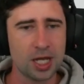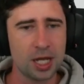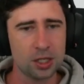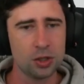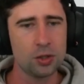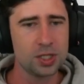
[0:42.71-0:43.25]

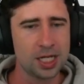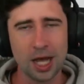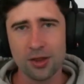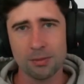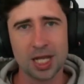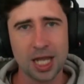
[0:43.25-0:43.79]
and using
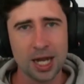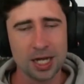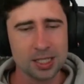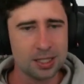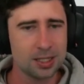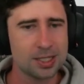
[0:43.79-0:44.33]
other
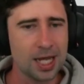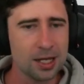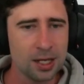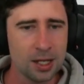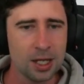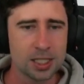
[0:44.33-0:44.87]
mechanics in the deck